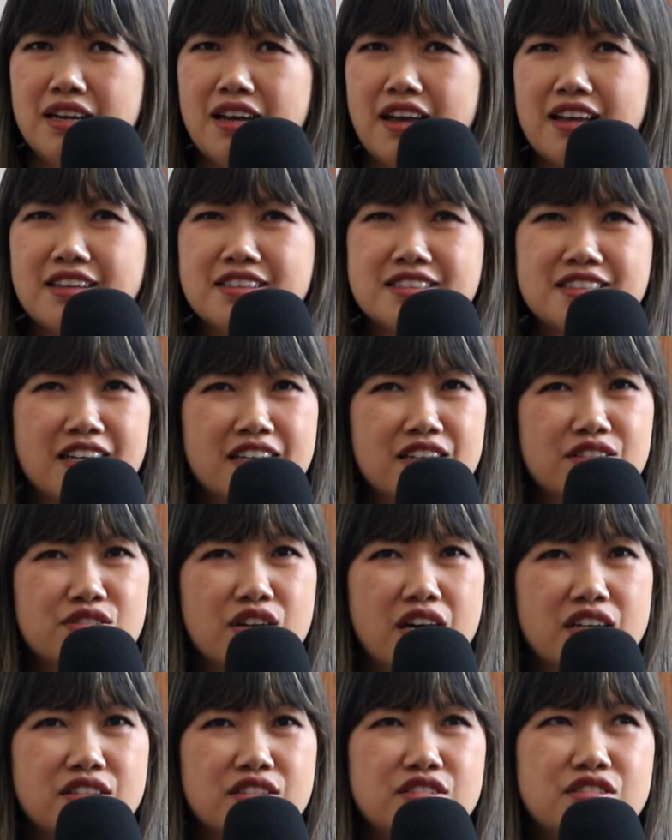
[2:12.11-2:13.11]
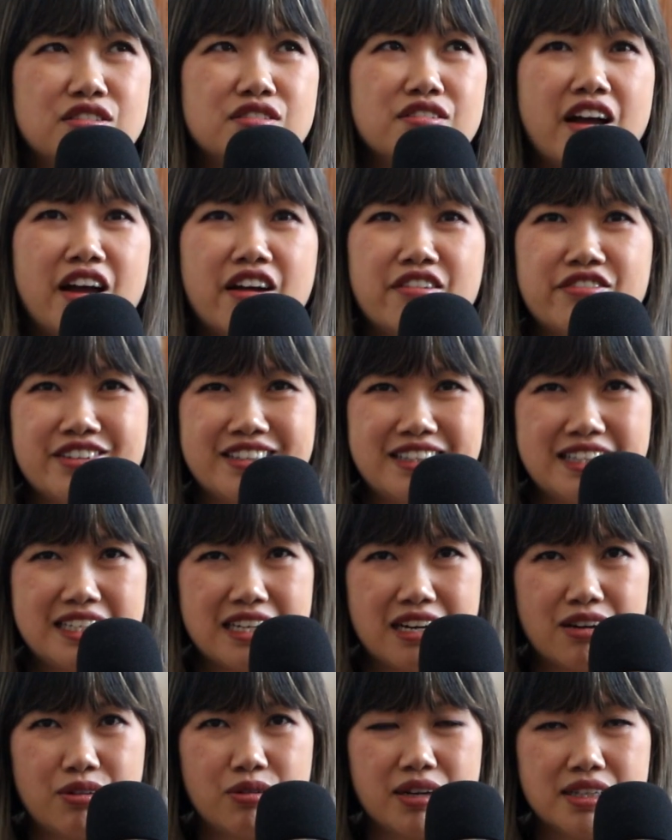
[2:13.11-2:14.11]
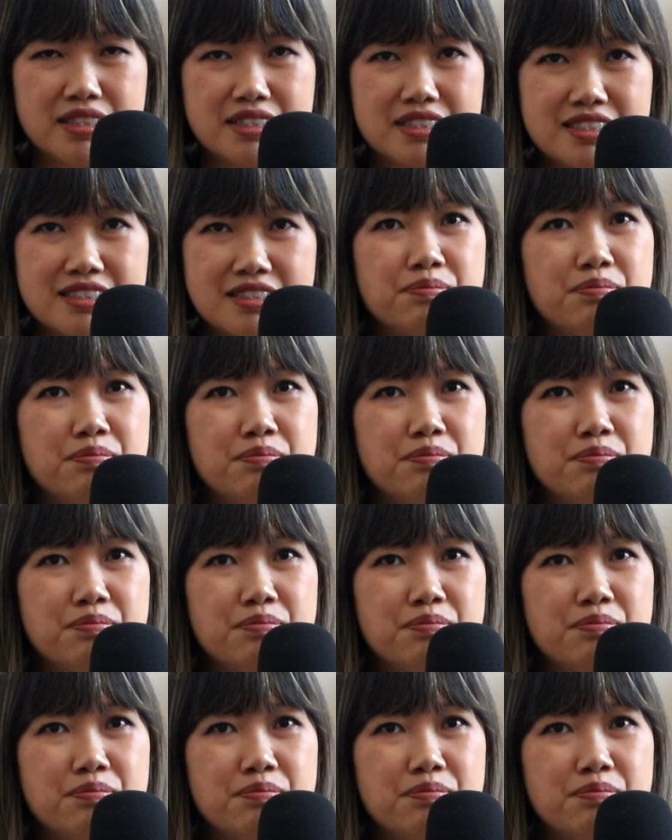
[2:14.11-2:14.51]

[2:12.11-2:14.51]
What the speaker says: instead of trying to do everything at once.